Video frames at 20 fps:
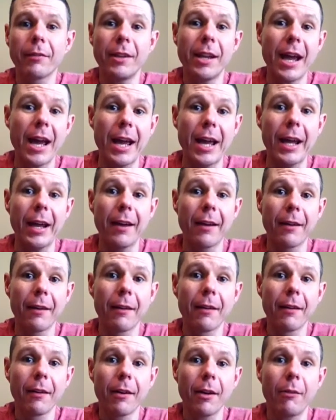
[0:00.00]
day
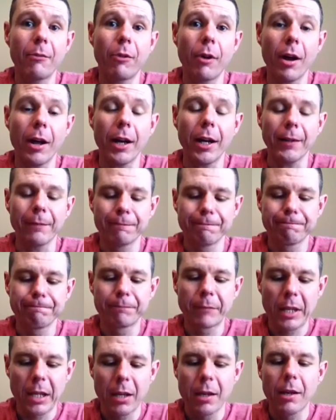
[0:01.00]
of running.
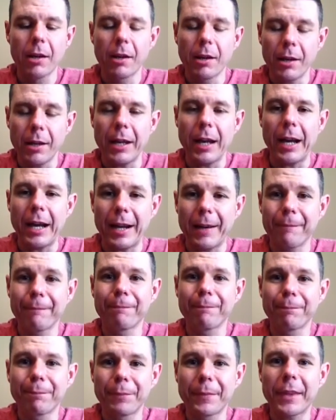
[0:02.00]
Yeah,
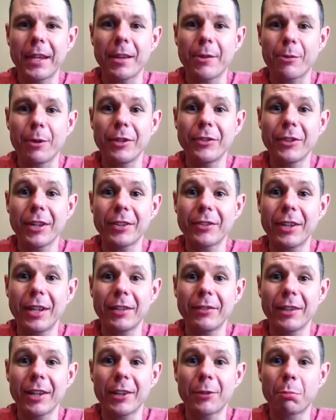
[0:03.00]
the
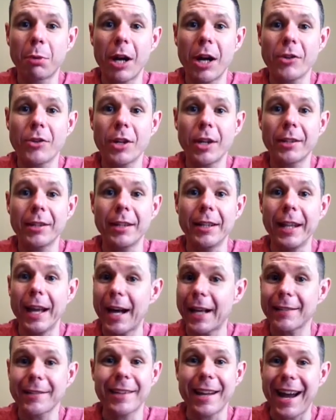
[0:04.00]
366 project did
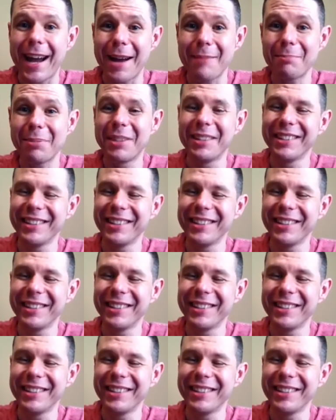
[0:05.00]
not stop.